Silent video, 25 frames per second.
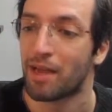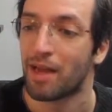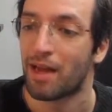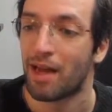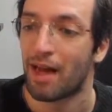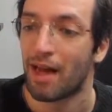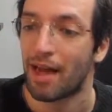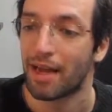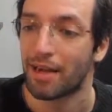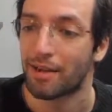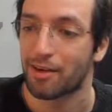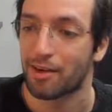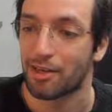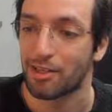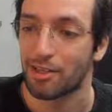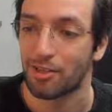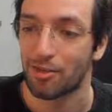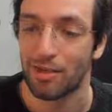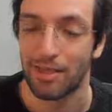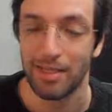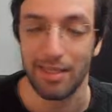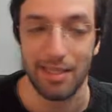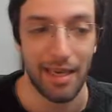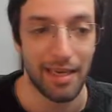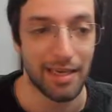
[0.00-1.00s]
I could also
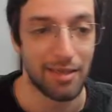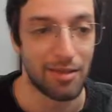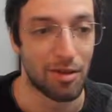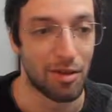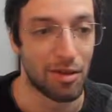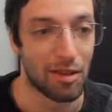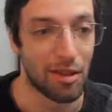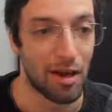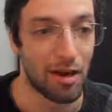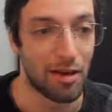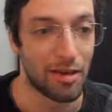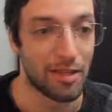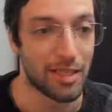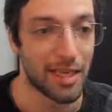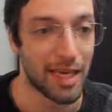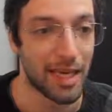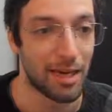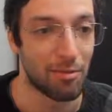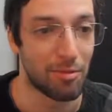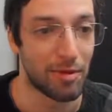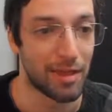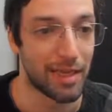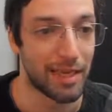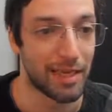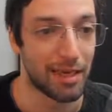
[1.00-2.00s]
decide to launch a
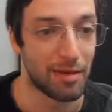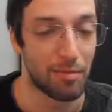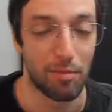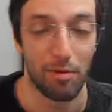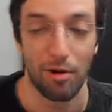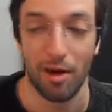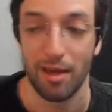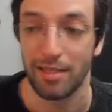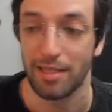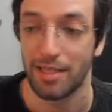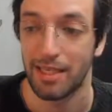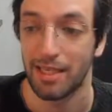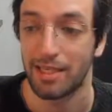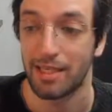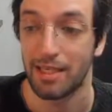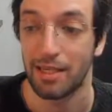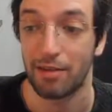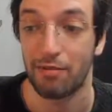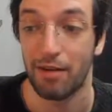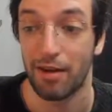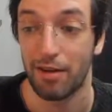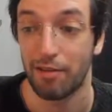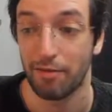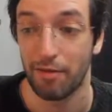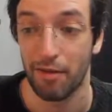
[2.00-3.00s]
related process if
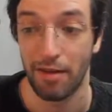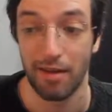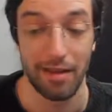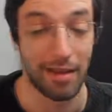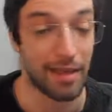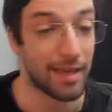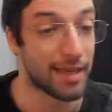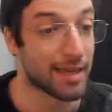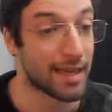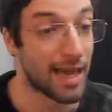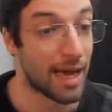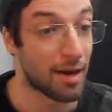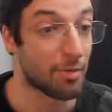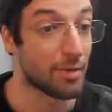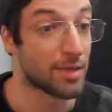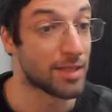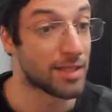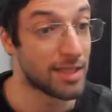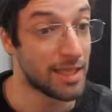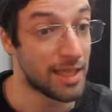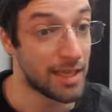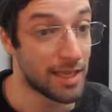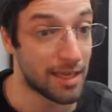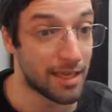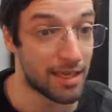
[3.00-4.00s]
I felt like that was
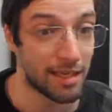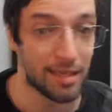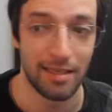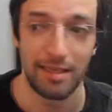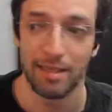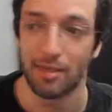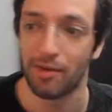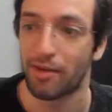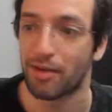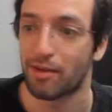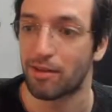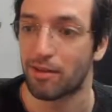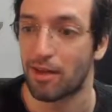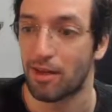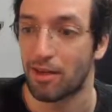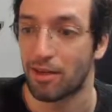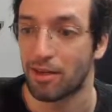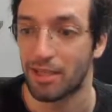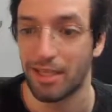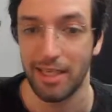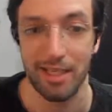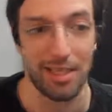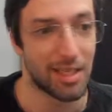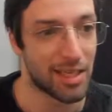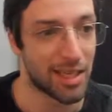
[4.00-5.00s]
needed. So I could launch
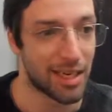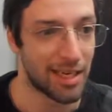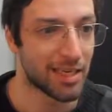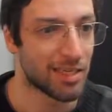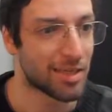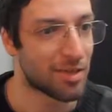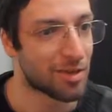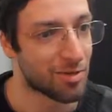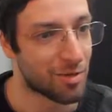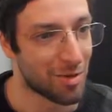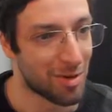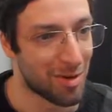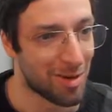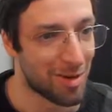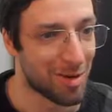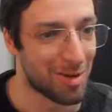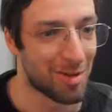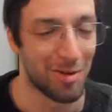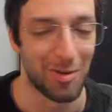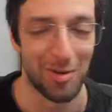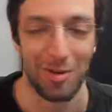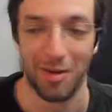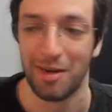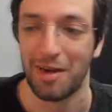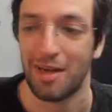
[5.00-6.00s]
a change control
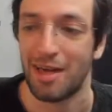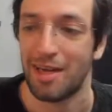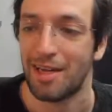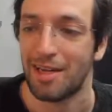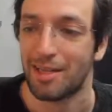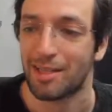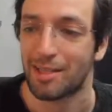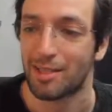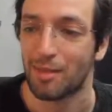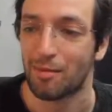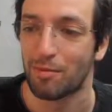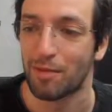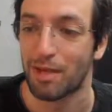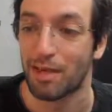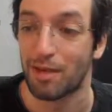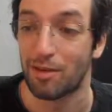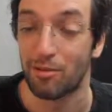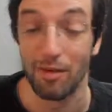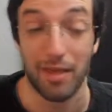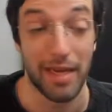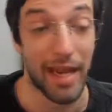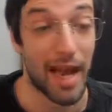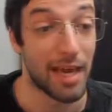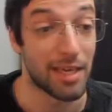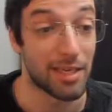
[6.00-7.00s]
or something in
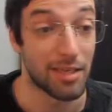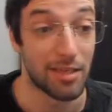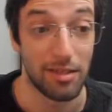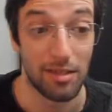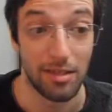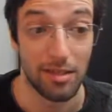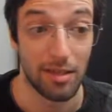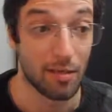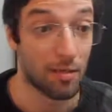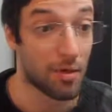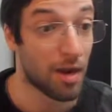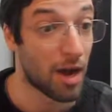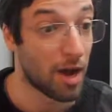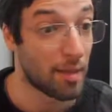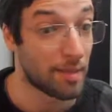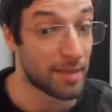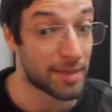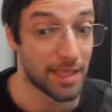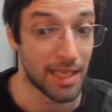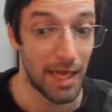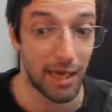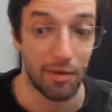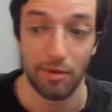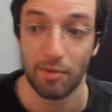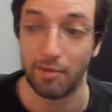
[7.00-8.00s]
reaction to some comments
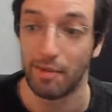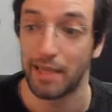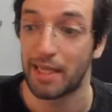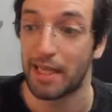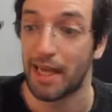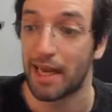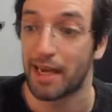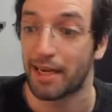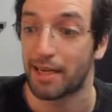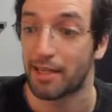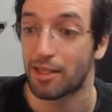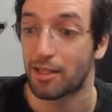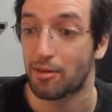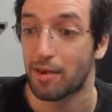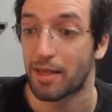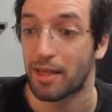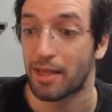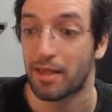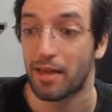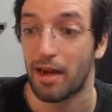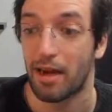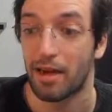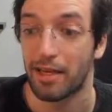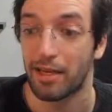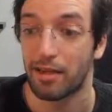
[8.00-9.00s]
I would be getting during the
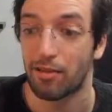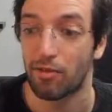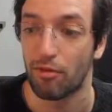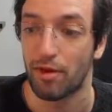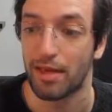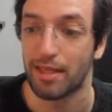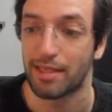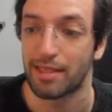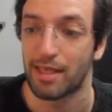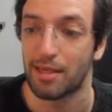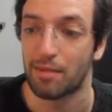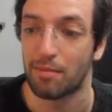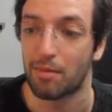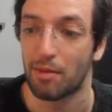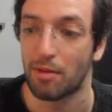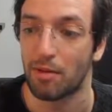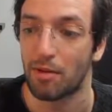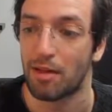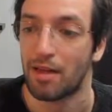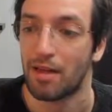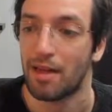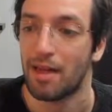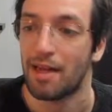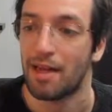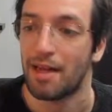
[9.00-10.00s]
audit, for example.
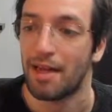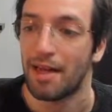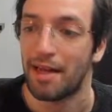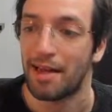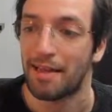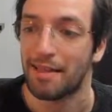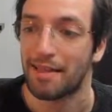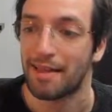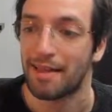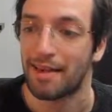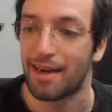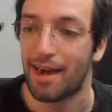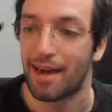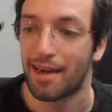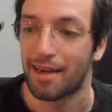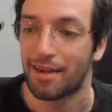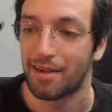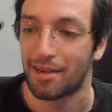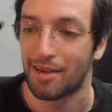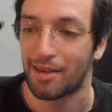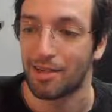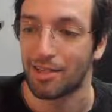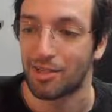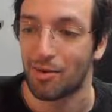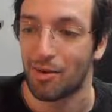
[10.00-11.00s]
And then I could
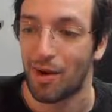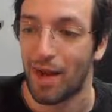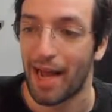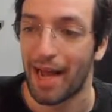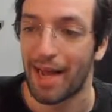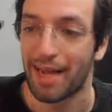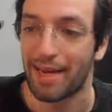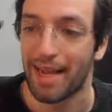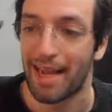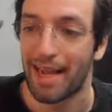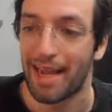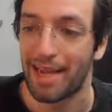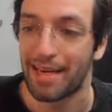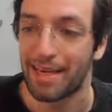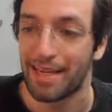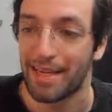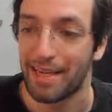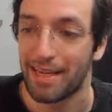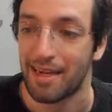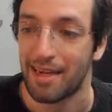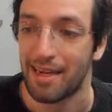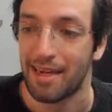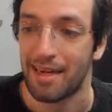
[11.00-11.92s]
also add any